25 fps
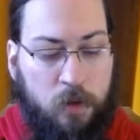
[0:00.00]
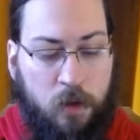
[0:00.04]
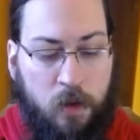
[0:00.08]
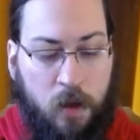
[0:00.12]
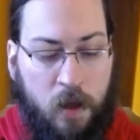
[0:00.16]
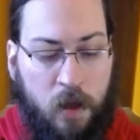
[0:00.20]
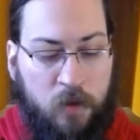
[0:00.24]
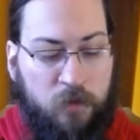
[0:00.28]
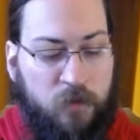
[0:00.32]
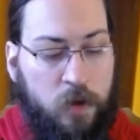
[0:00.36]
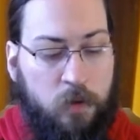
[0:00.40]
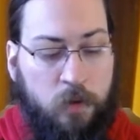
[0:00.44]

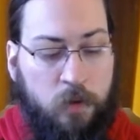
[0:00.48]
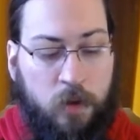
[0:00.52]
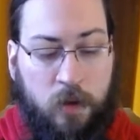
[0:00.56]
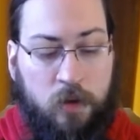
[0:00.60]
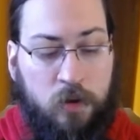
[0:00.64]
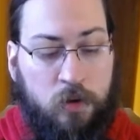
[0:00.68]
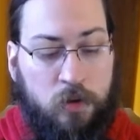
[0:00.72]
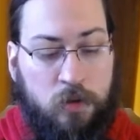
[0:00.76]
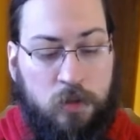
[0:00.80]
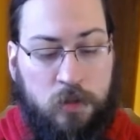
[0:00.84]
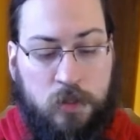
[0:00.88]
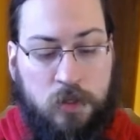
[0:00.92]
I found I
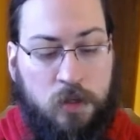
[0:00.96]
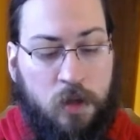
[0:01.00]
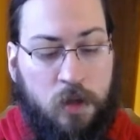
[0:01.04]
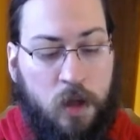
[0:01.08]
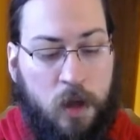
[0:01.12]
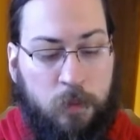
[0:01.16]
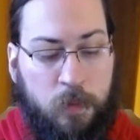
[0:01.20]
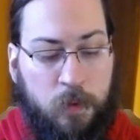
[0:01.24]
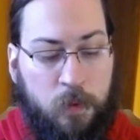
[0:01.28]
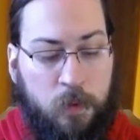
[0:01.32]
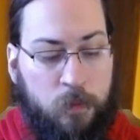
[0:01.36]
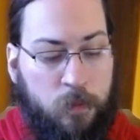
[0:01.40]
couldn't
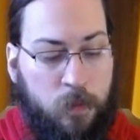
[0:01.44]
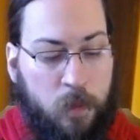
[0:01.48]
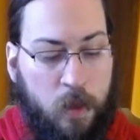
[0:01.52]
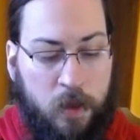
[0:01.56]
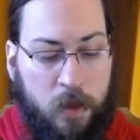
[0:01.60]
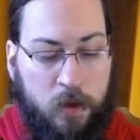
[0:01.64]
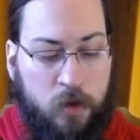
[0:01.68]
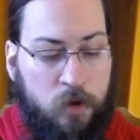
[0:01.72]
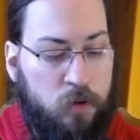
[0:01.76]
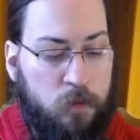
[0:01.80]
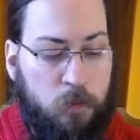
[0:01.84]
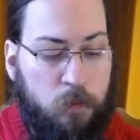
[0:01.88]
stop. I
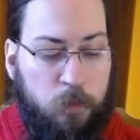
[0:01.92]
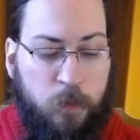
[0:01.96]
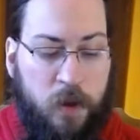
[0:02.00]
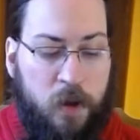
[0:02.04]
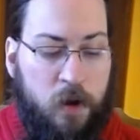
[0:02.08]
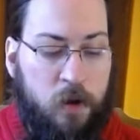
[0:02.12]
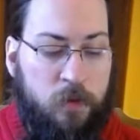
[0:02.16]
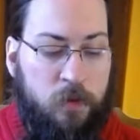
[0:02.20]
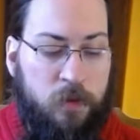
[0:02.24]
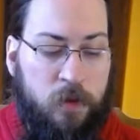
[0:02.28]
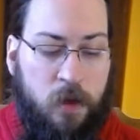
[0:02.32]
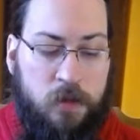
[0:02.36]
couldn't
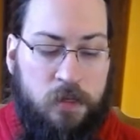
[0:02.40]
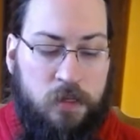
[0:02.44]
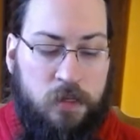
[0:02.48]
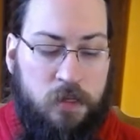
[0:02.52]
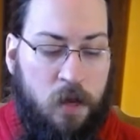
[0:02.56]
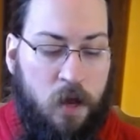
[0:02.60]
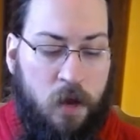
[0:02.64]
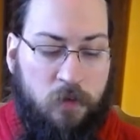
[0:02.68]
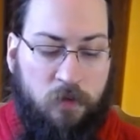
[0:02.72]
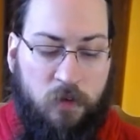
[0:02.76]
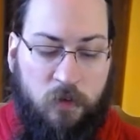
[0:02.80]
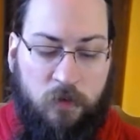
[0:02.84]
bear the
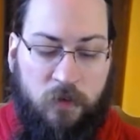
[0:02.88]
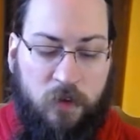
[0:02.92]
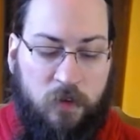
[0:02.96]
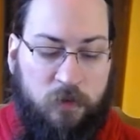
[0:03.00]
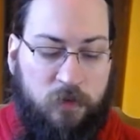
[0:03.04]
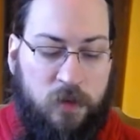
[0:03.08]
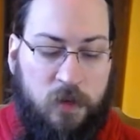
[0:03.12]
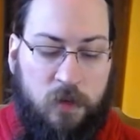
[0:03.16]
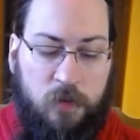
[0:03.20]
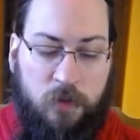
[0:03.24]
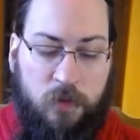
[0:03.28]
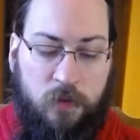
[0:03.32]
idea of a
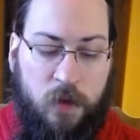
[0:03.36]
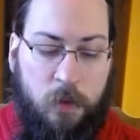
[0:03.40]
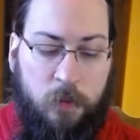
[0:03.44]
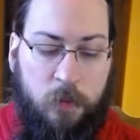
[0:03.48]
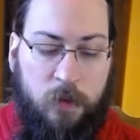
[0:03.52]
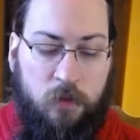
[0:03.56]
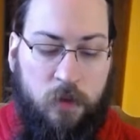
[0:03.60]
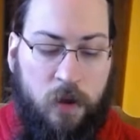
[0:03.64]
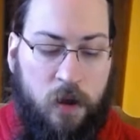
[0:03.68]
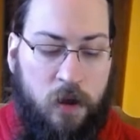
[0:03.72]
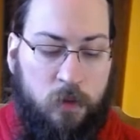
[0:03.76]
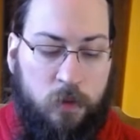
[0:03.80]
15th
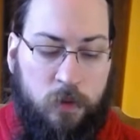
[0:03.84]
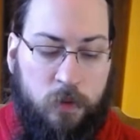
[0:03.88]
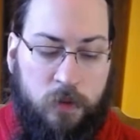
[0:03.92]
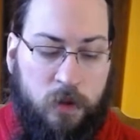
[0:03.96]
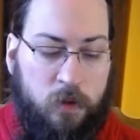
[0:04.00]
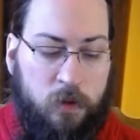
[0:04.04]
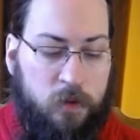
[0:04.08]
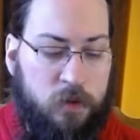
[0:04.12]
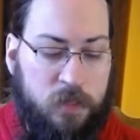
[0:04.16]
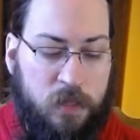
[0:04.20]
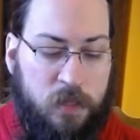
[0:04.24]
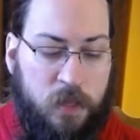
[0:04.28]
coming round
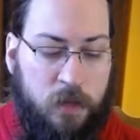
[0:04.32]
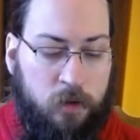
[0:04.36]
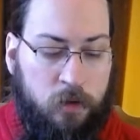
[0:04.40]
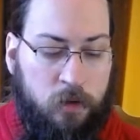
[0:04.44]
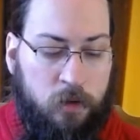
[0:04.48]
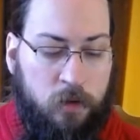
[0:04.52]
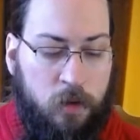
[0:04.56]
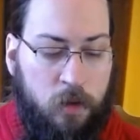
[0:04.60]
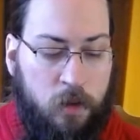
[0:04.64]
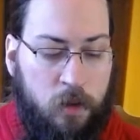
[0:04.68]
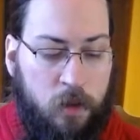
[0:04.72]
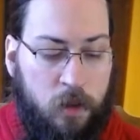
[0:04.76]
without his
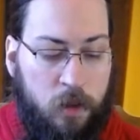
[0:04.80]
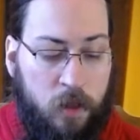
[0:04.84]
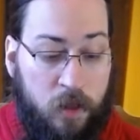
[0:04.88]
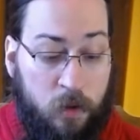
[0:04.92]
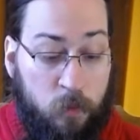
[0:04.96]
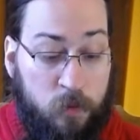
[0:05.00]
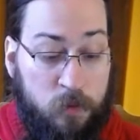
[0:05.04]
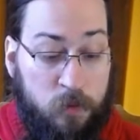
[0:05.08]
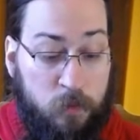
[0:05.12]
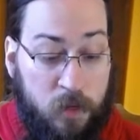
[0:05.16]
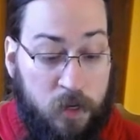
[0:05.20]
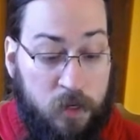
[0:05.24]
letter. It
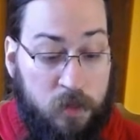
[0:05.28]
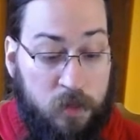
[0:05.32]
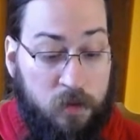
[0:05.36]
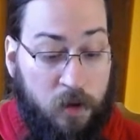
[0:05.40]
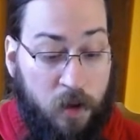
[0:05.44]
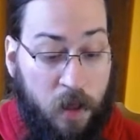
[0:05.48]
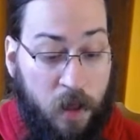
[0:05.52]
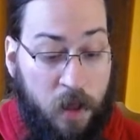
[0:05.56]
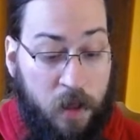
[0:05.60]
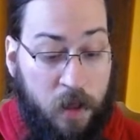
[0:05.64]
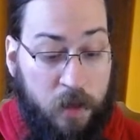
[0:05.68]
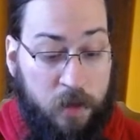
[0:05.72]
would mean
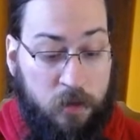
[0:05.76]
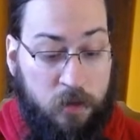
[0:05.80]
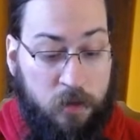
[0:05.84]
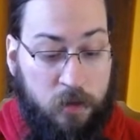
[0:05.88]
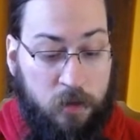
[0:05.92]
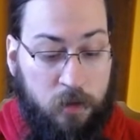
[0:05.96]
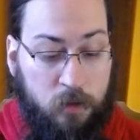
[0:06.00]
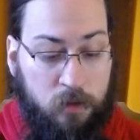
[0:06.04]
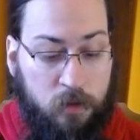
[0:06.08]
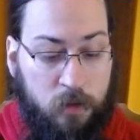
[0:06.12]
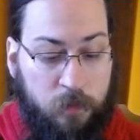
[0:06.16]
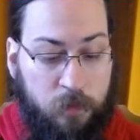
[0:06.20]
that I had
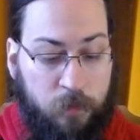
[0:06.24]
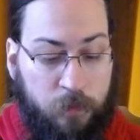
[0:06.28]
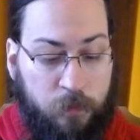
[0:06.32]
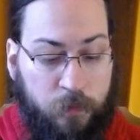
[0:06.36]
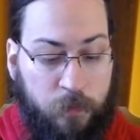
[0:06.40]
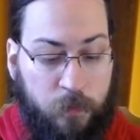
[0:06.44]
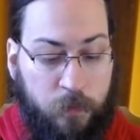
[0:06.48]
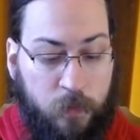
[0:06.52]
killed him.